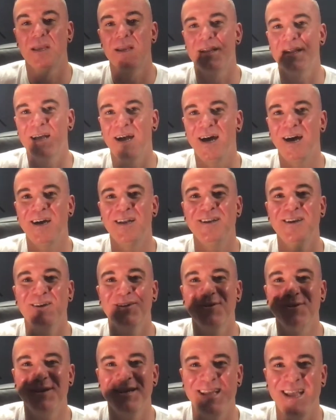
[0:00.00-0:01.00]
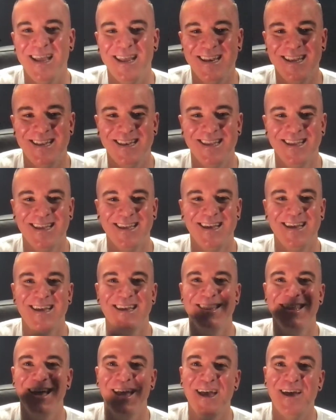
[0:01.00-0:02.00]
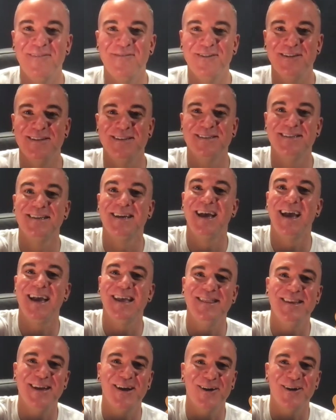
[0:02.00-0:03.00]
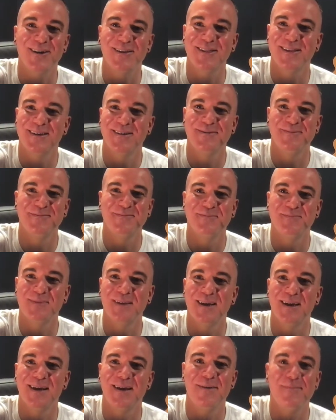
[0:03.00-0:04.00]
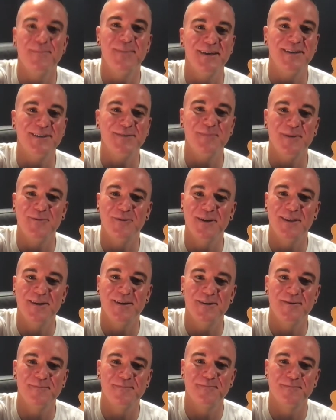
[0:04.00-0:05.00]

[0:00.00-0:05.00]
God created the heavens and the earth. Peace be with you.